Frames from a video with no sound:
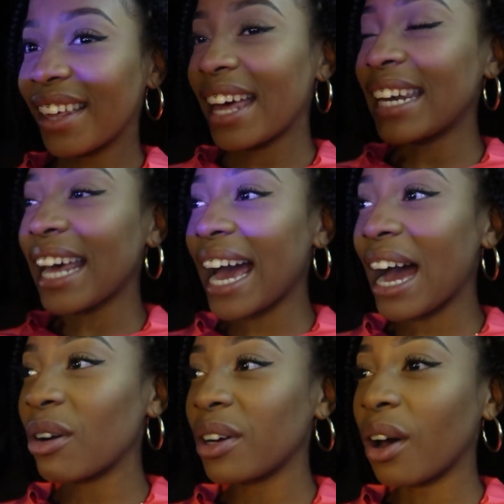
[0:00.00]
an
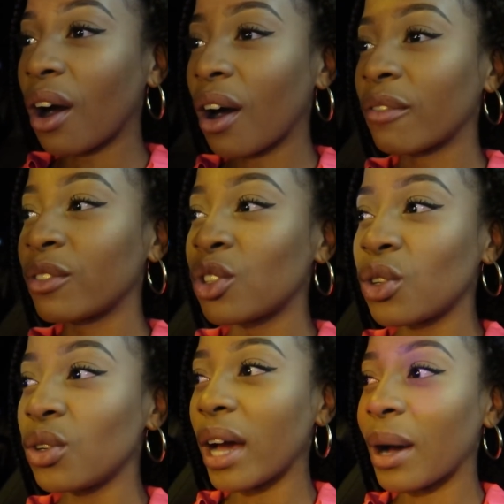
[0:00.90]
hour and a half,
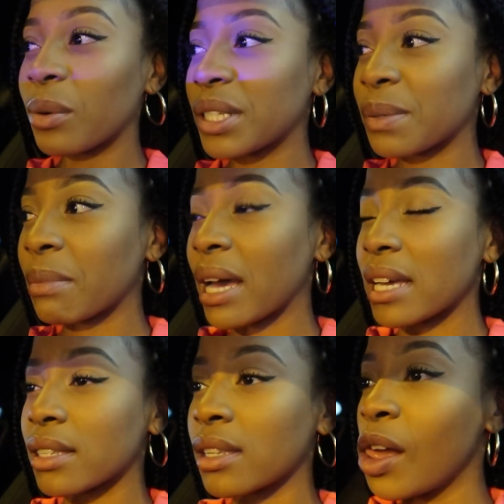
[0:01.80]
2 hours
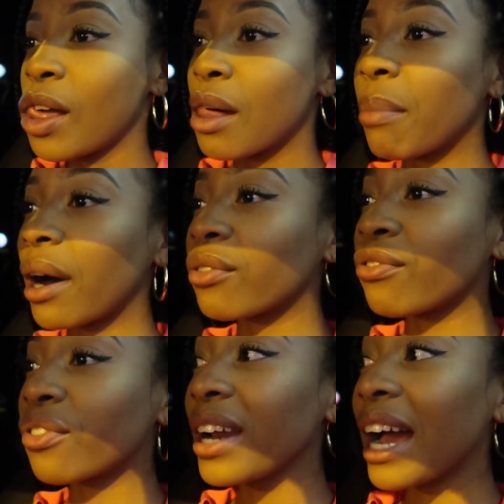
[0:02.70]
max. But
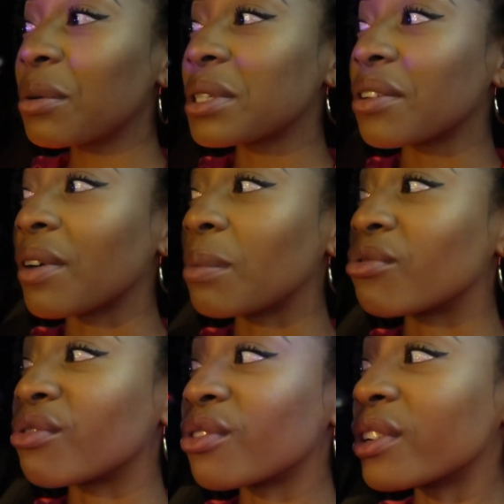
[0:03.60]
3 hours if
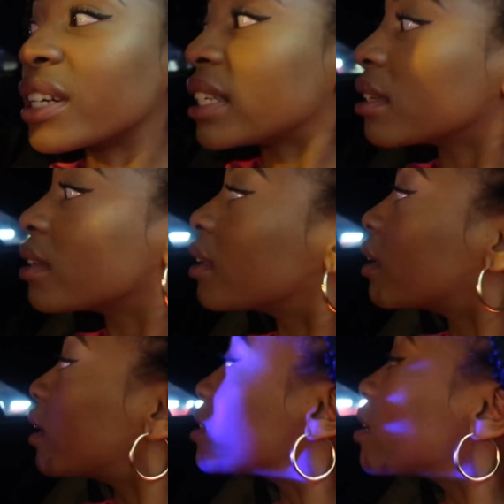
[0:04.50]
I'm really...
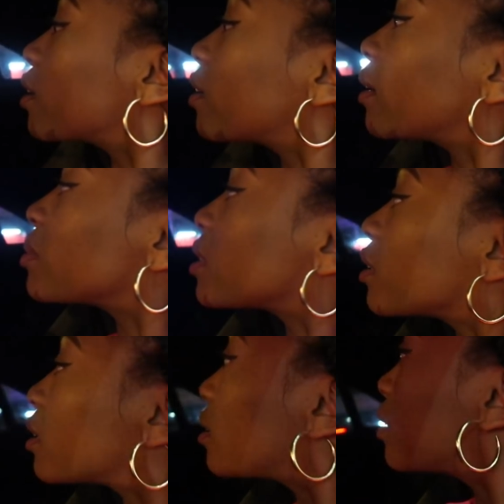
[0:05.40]
Is that a crime
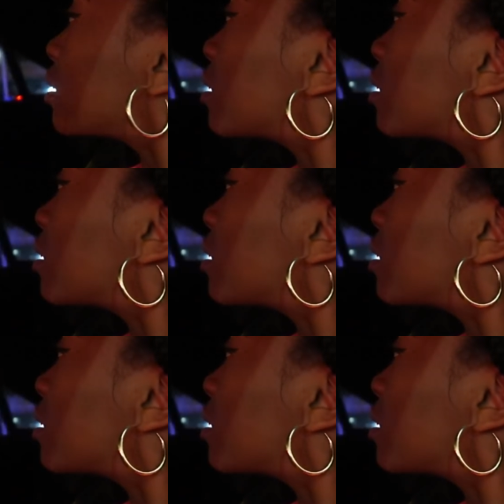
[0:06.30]
scene?